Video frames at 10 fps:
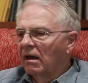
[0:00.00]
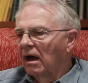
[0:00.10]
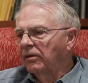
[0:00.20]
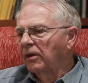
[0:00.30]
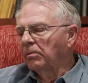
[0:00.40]

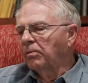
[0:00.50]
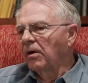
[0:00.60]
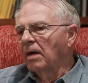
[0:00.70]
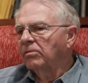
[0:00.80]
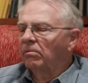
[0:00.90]
I think
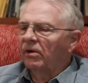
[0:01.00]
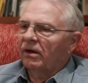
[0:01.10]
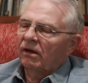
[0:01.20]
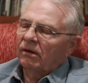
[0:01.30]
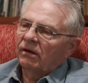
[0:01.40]

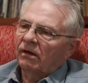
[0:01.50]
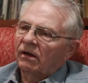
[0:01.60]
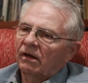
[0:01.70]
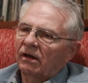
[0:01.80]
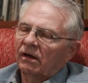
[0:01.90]
probably
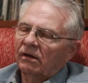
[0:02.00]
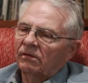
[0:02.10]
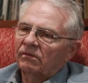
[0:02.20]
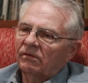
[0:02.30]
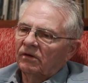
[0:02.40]

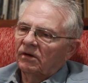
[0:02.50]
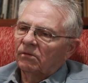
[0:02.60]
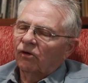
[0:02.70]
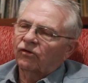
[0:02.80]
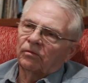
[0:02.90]
the
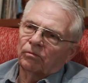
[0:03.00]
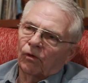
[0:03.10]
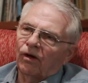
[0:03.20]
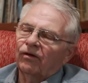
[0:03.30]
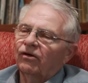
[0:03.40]
most
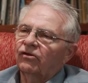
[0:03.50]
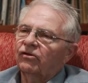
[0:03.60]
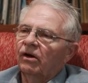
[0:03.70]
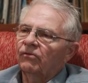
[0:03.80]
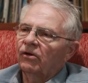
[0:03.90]
important
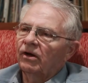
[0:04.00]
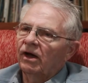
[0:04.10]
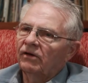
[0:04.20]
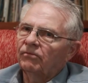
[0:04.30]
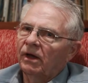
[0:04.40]
discovery
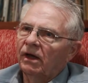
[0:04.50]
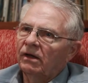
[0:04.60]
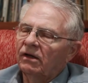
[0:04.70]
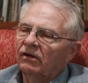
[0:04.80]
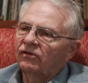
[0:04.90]
I've
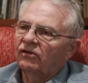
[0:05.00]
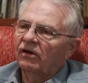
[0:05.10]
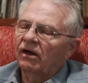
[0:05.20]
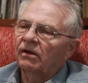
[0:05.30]
made is